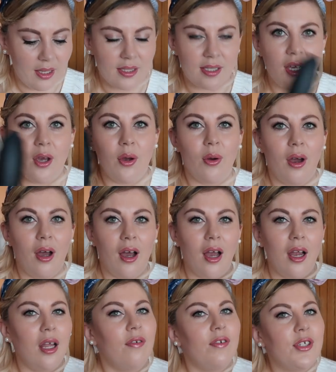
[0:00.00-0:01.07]
So
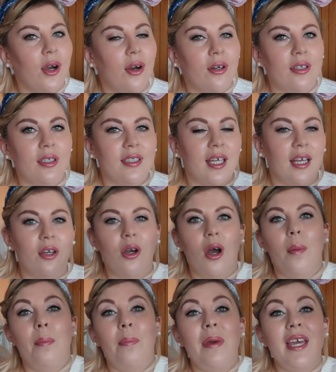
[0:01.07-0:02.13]
I love tongs, and I've
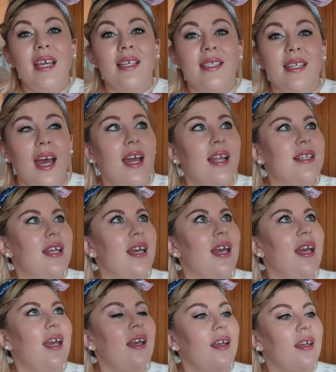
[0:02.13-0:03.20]
got a big set
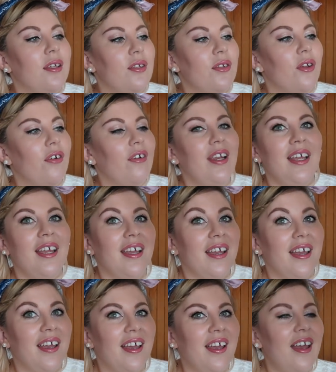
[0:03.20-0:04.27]
here. Sorry,
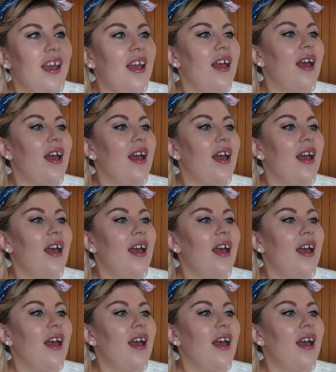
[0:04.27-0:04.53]
here.